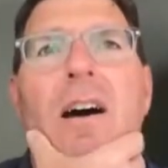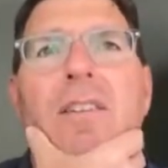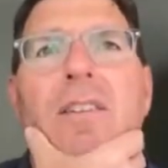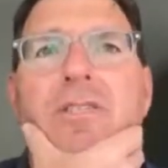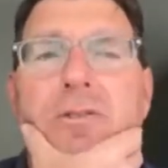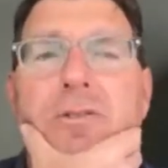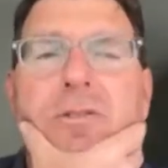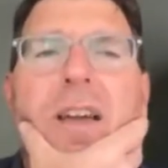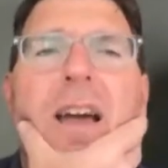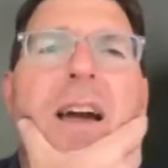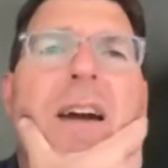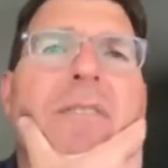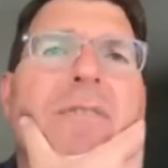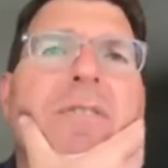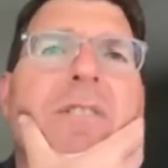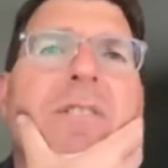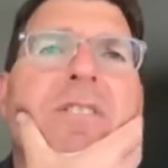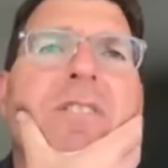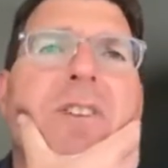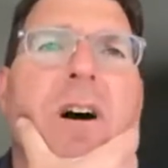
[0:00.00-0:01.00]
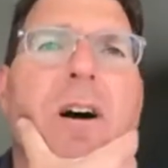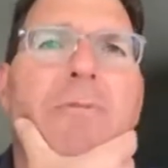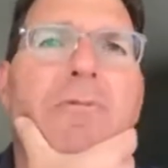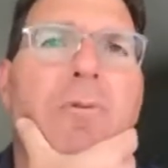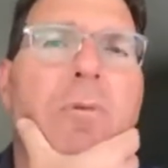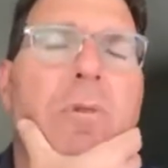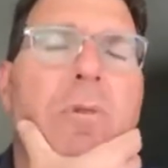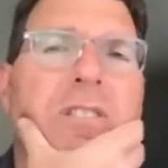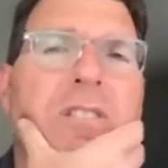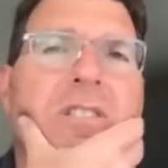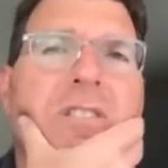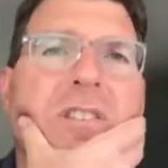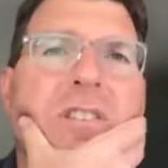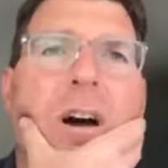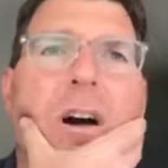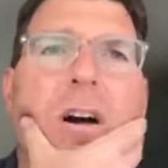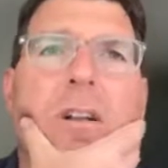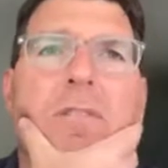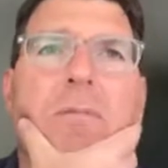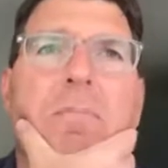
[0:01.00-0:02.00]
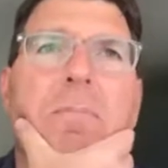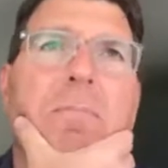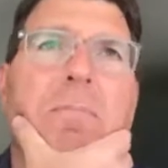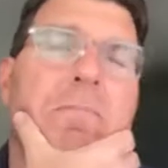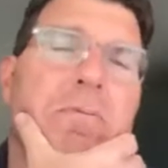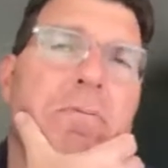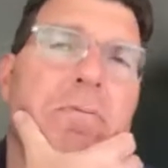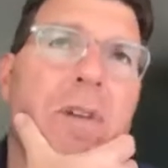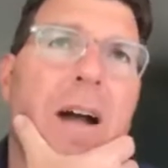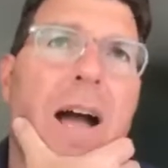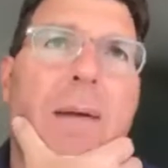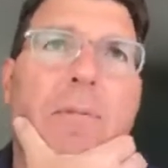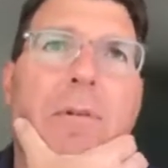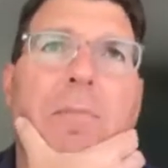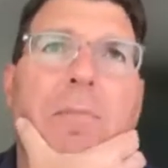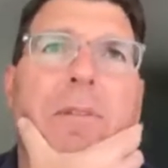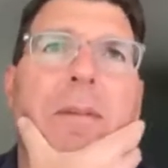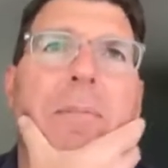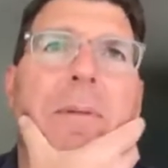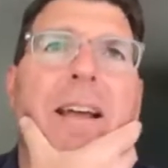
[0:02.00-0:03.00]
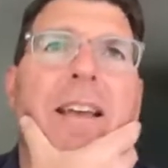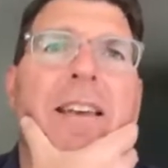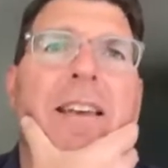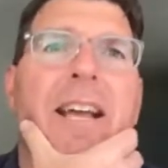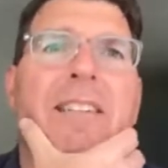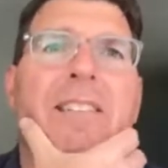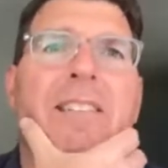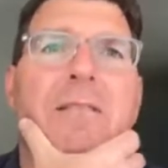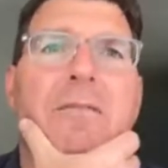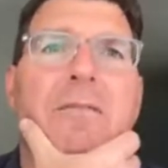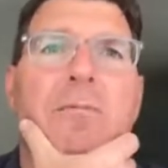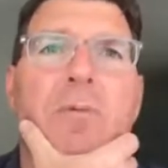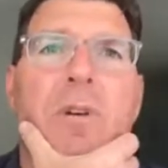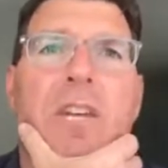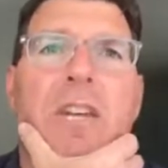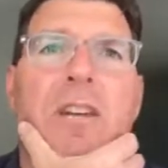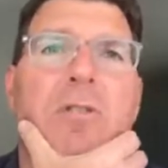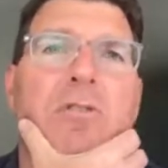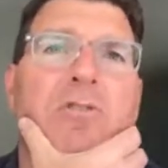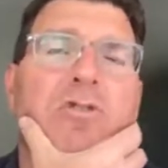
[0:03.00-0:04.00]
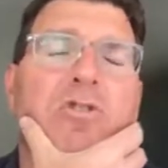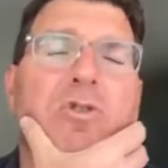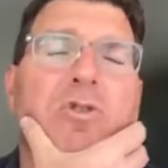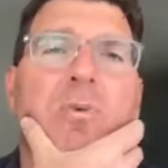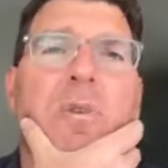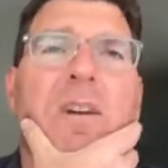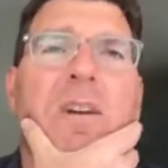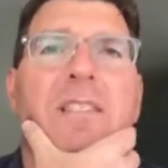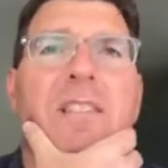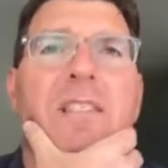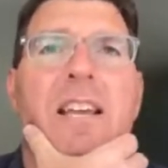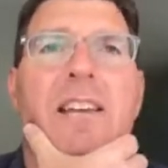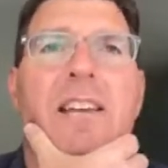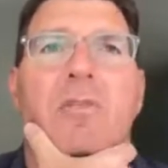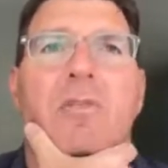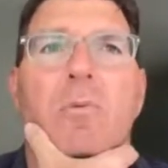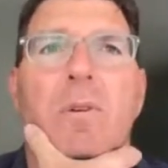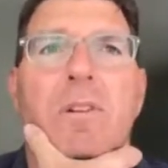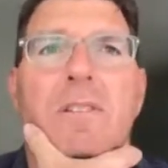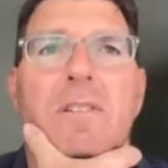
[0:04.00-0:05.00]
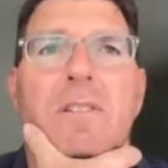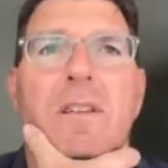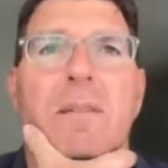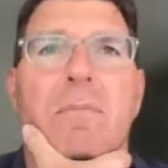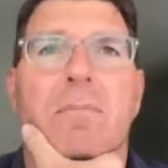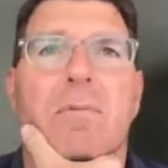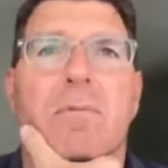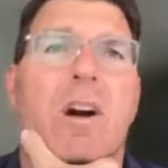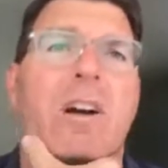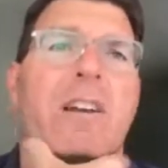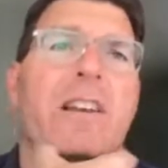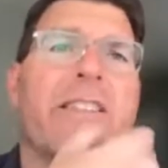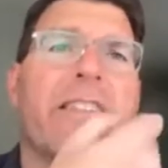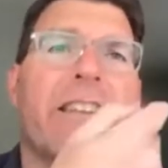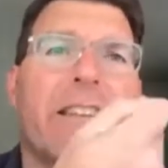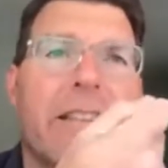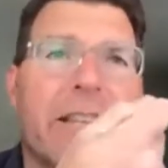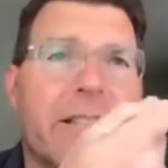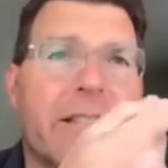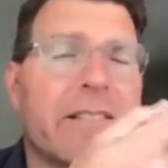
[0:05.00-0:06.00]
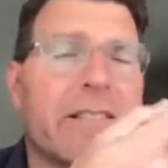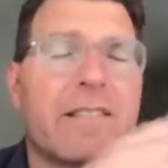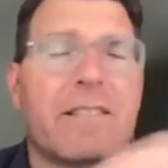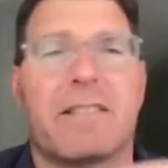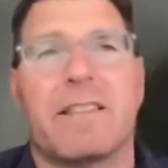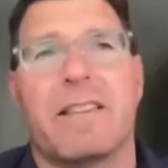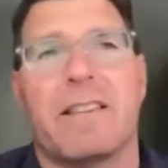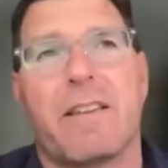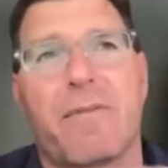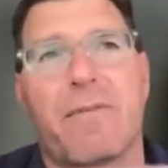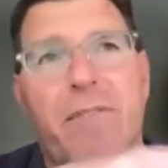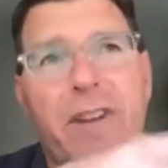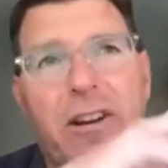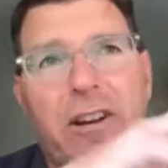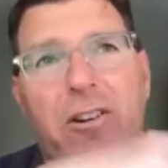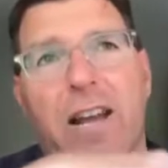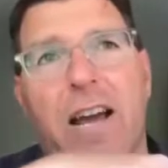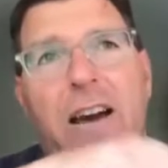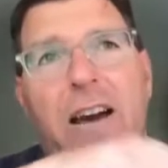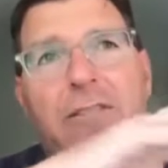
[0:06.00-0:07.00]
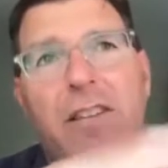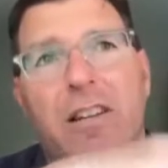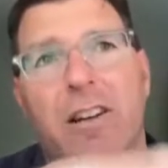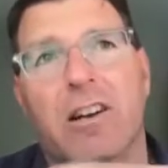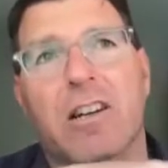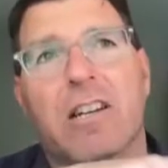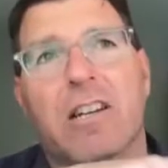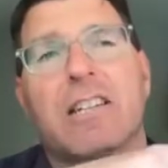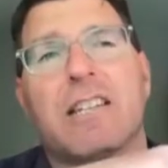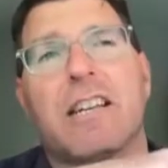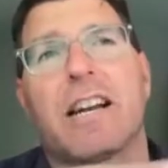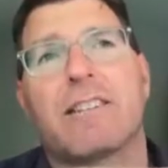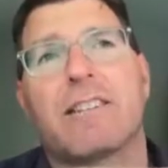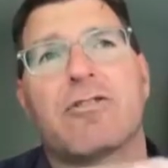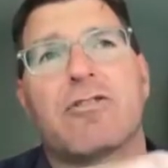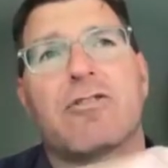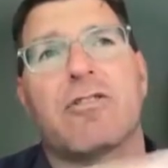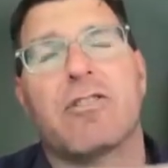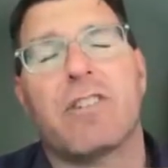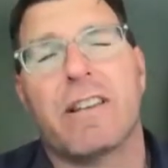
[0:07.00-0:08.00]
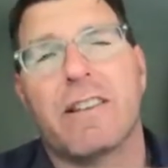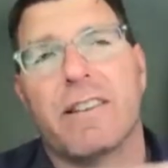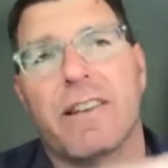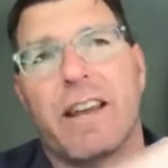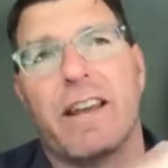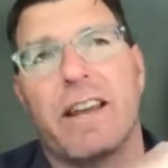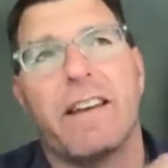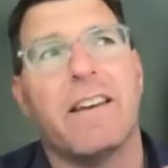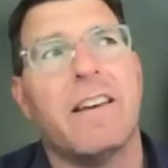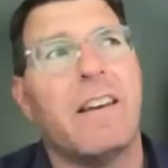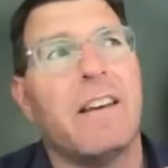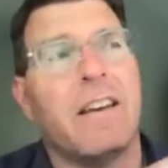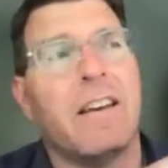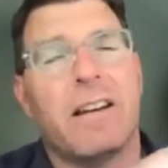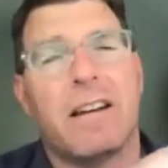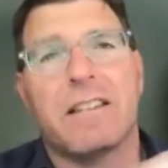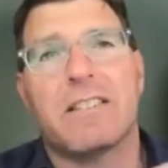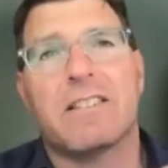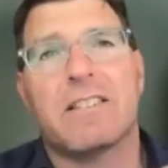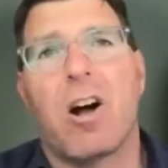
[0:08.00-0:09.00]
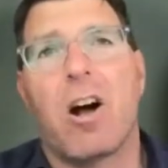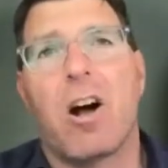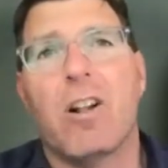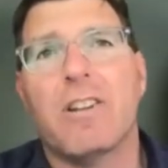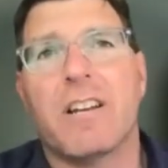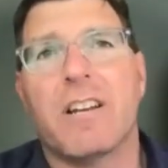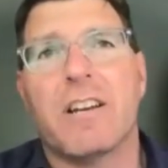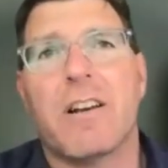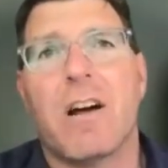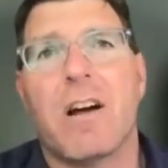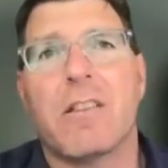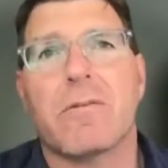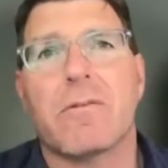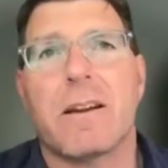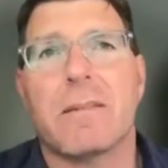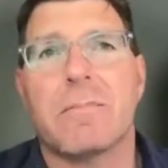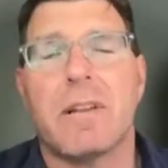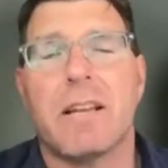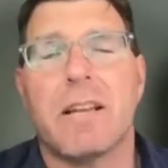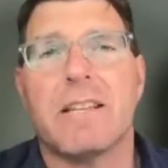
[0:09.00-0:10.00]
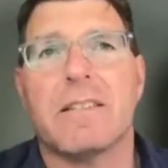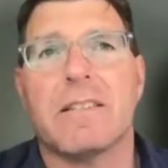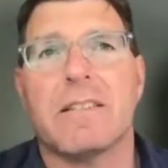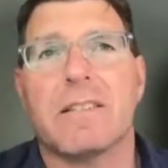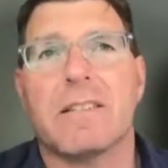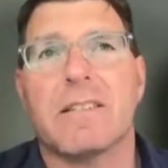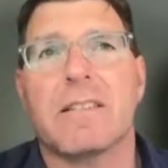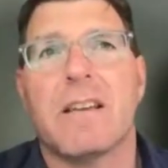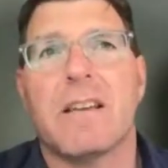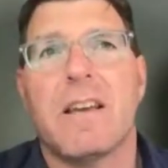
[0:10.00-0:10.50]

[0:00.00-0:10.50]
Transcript: you'd have the software installed probably by next week or 2 weeks later, once they brought in the disks and they figured out the architecture and they installed it in all the right places.